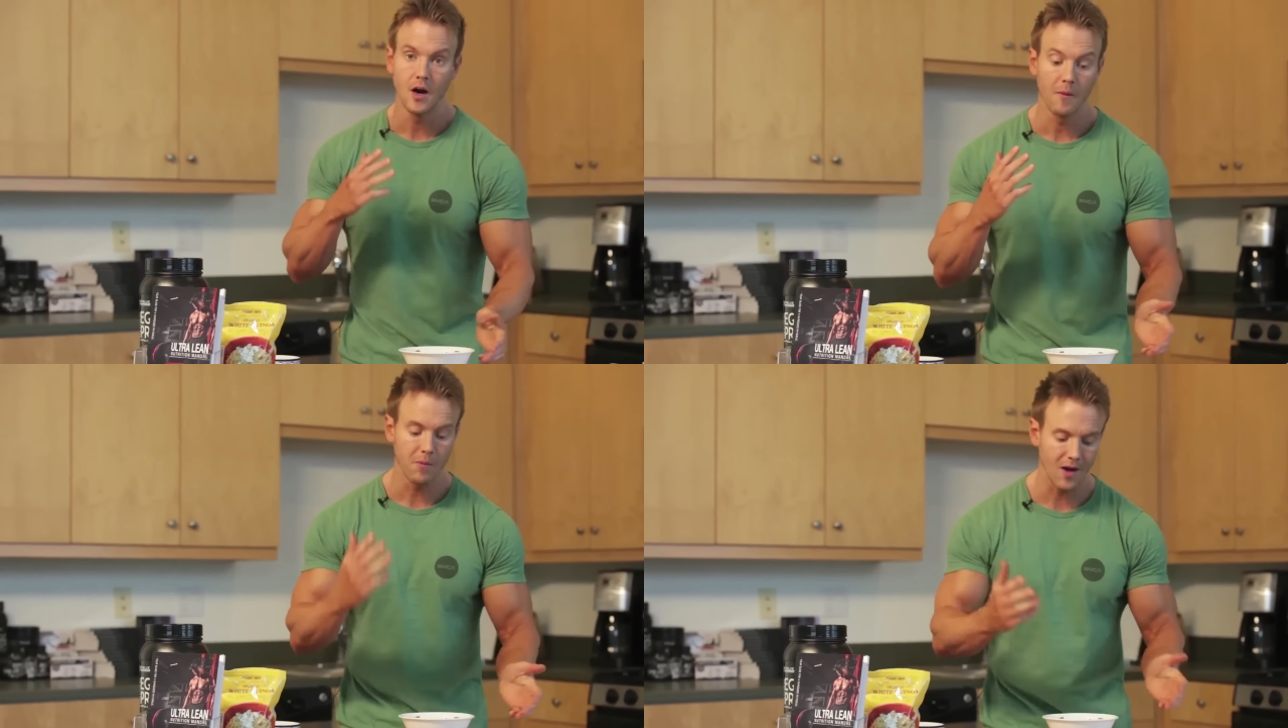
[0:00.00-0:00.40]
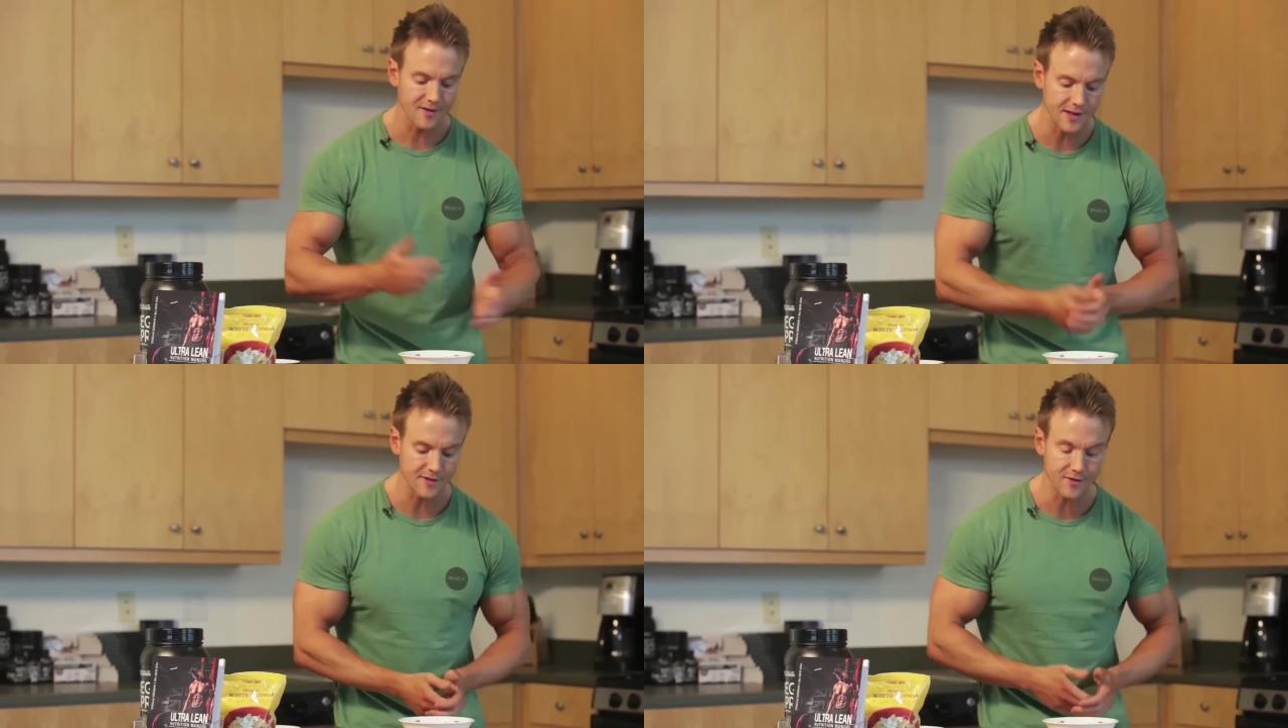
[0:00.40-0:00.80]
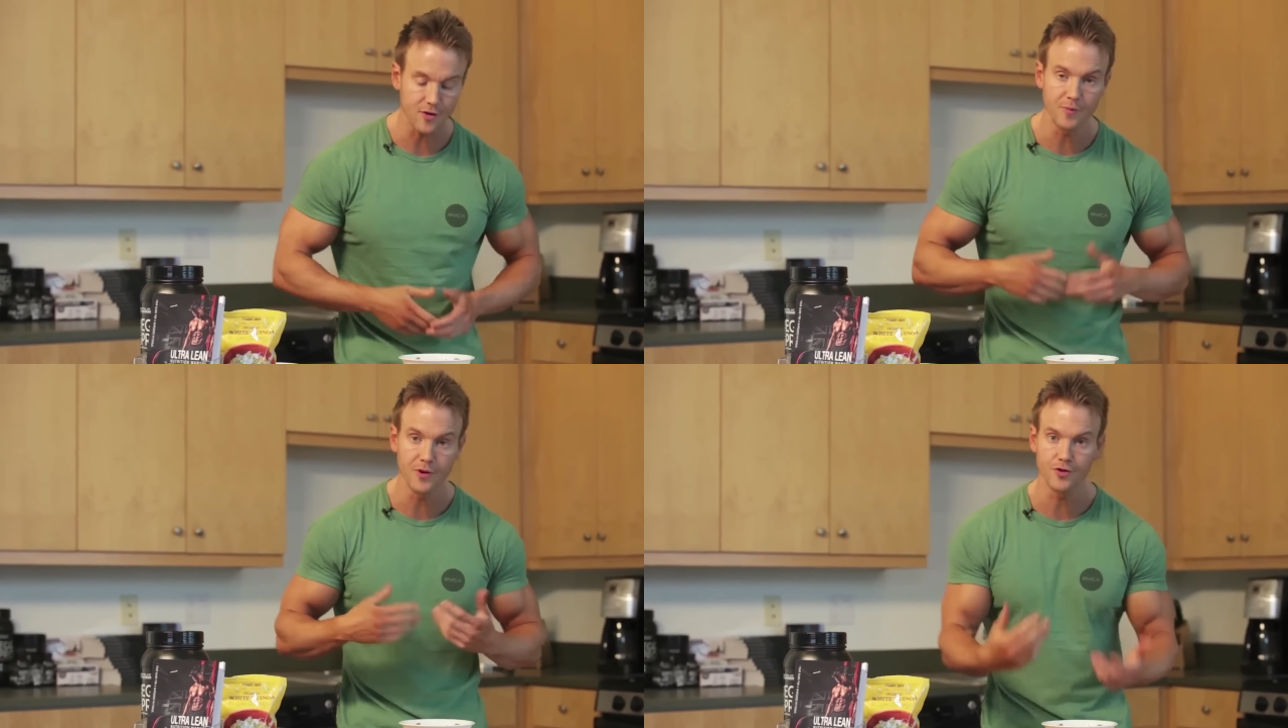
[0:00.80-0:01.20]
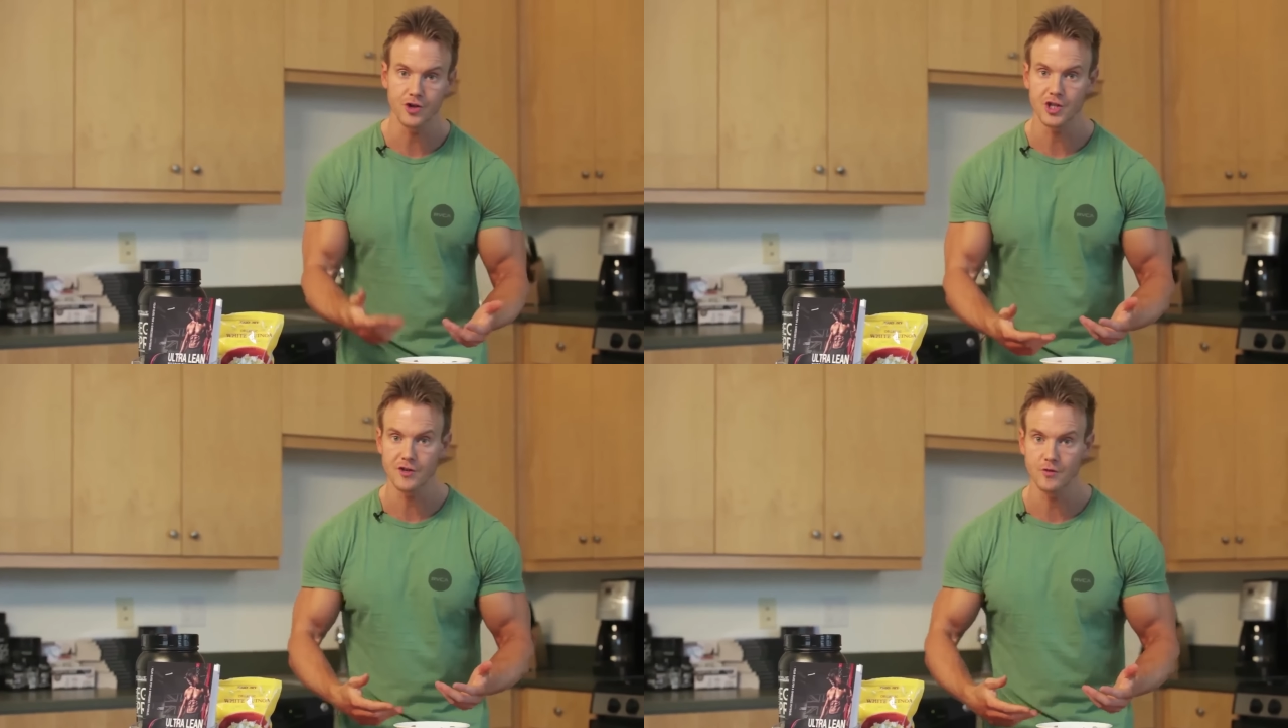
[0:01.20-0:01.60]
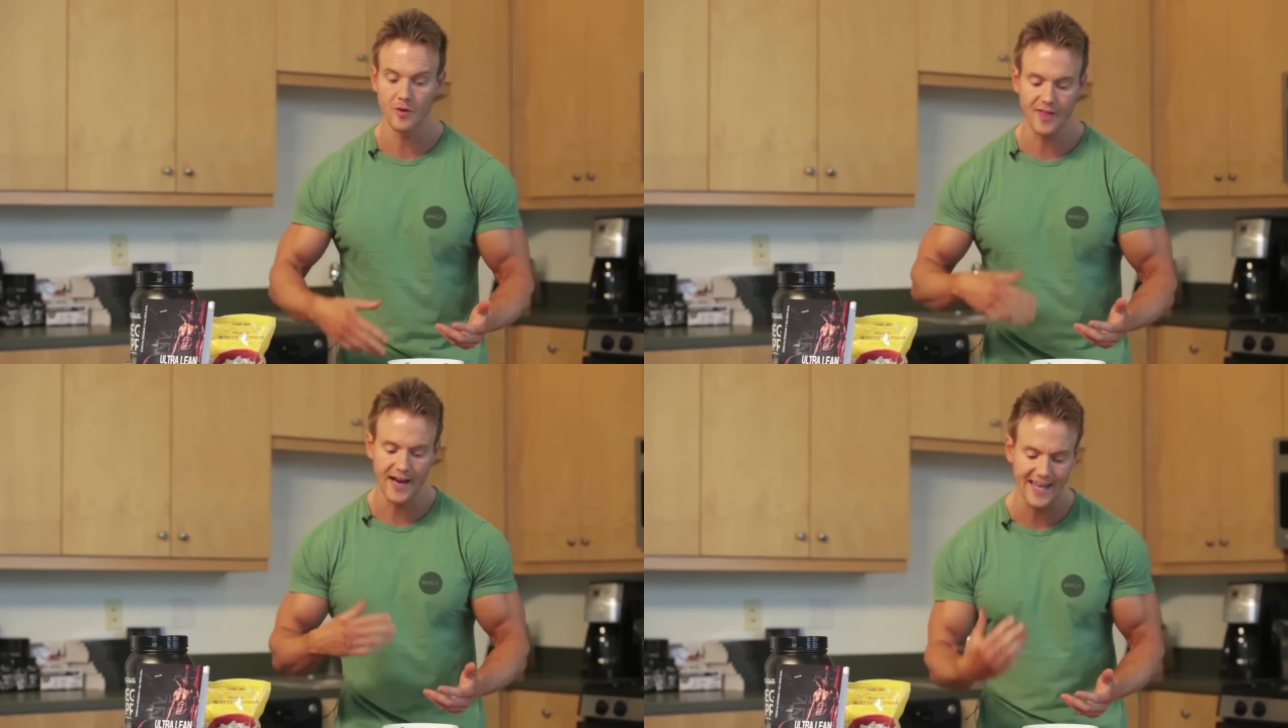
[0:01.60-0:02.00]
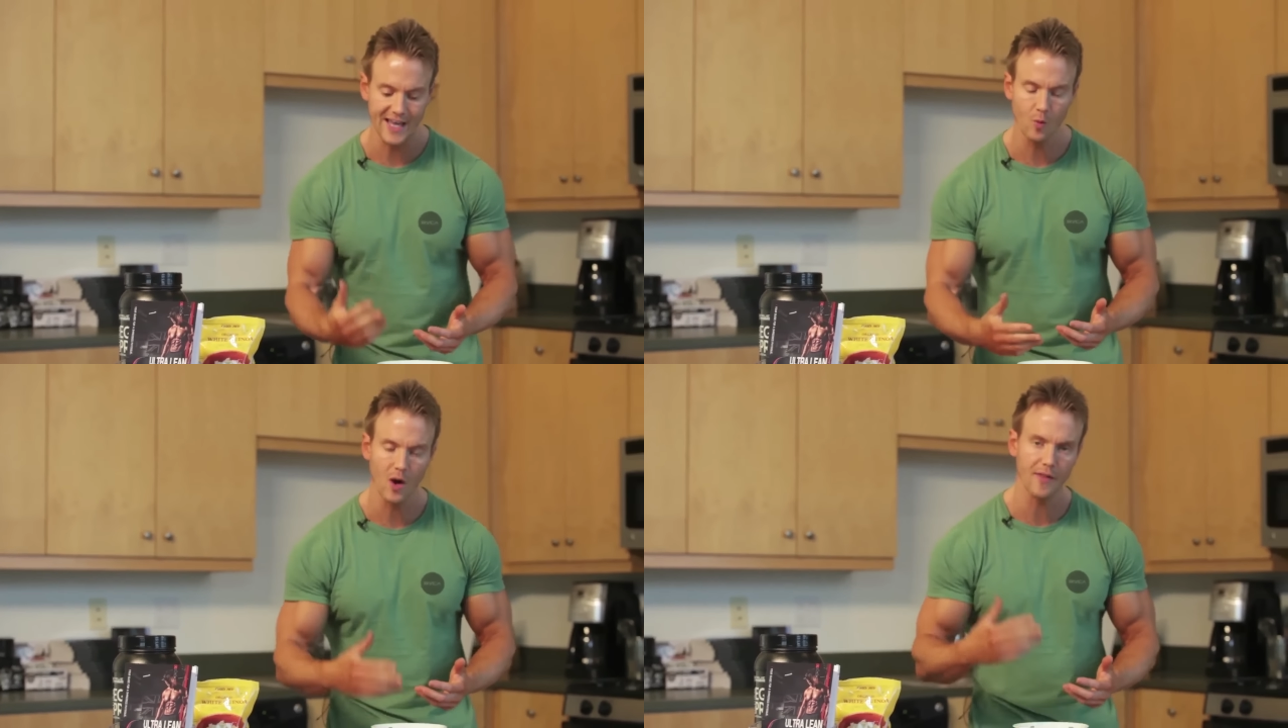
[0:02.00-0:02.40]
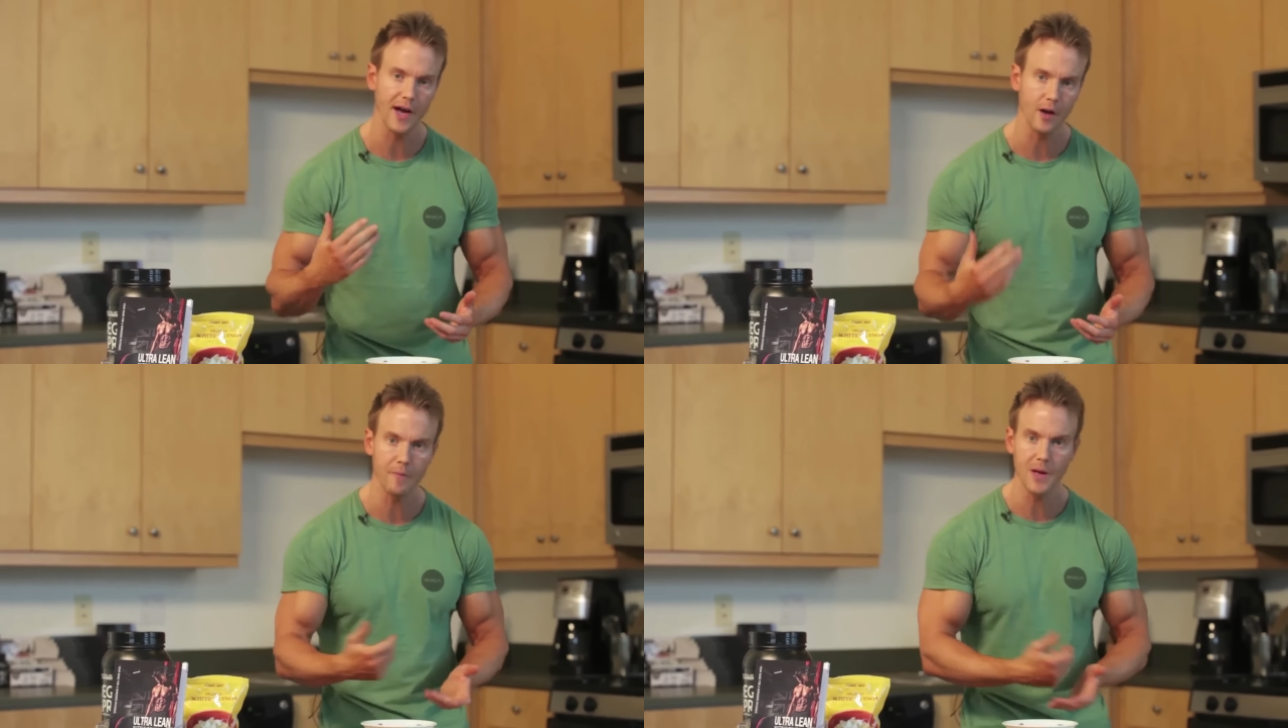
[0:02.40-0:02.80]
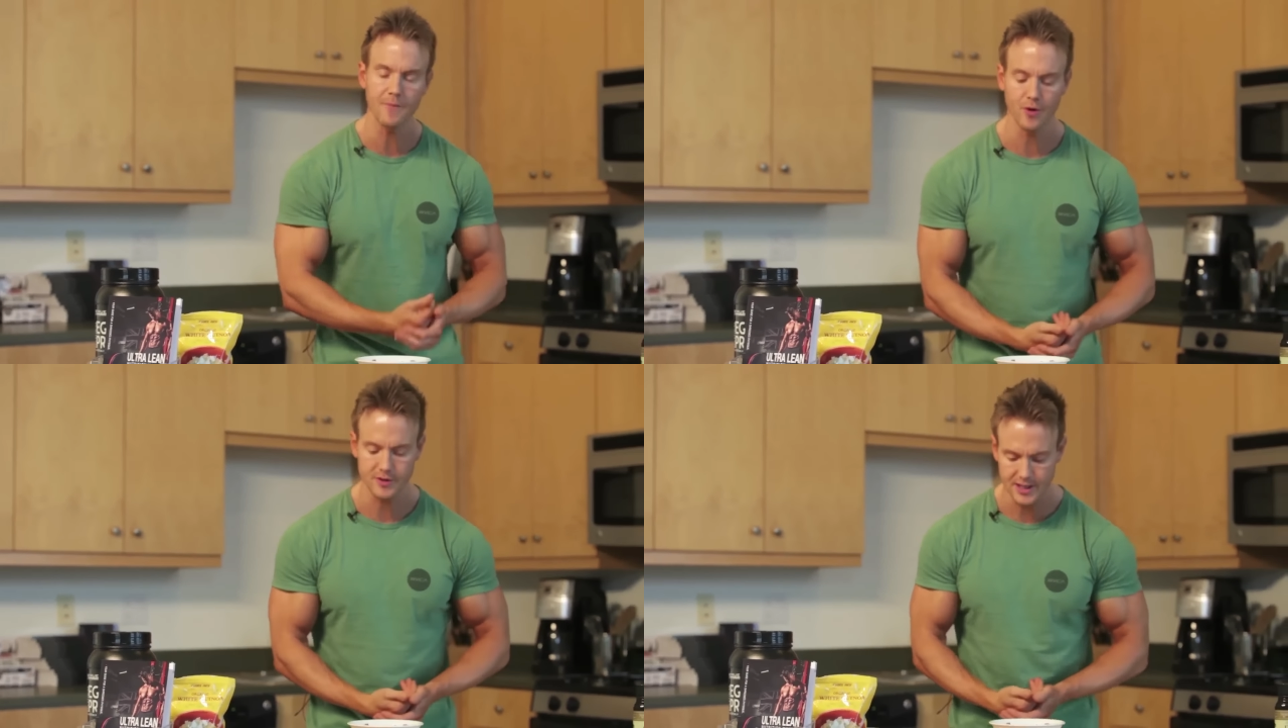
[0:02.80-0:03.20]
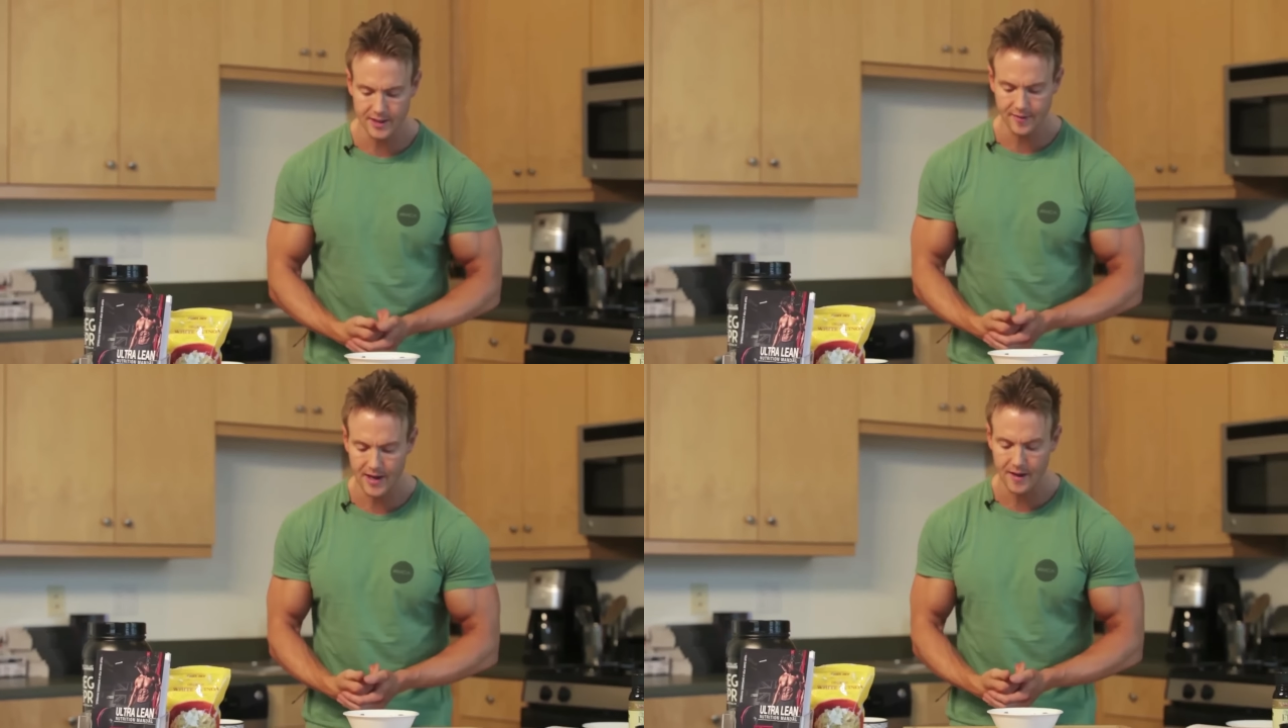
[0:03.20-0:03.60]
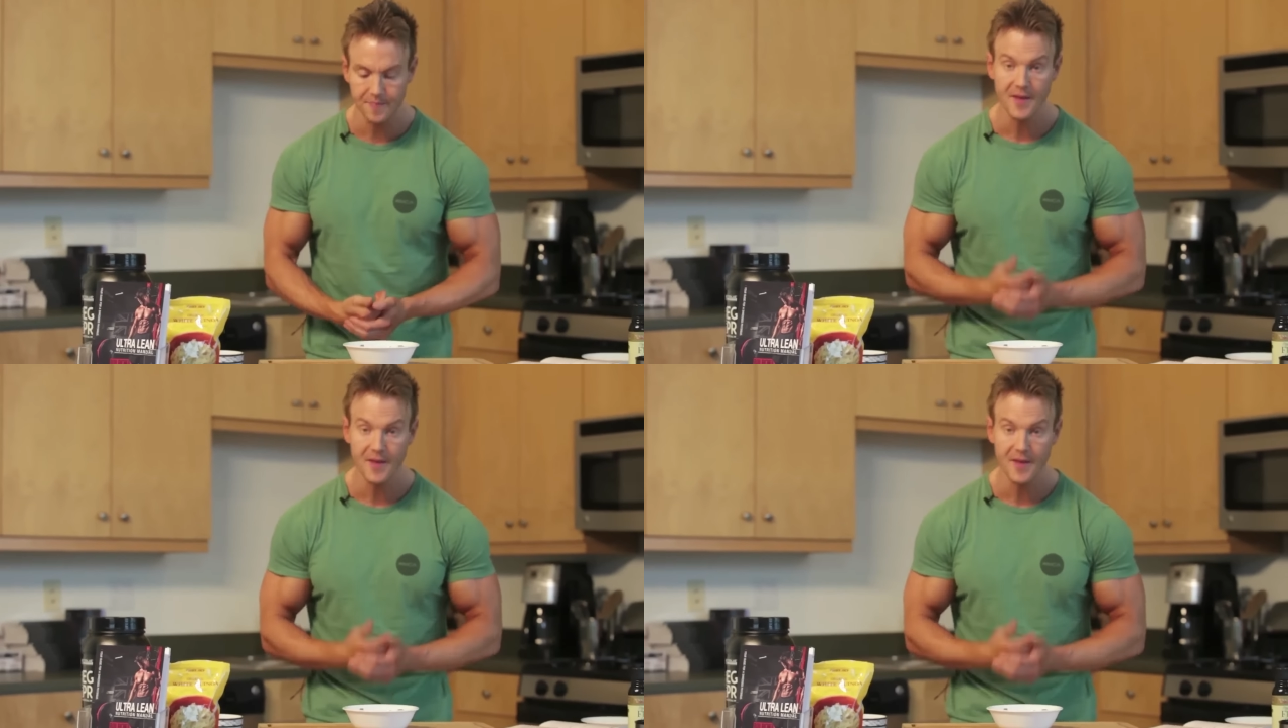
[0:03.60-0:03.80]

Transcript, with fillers: Plus it's super nutritious with that quinoa, that complete protein in there,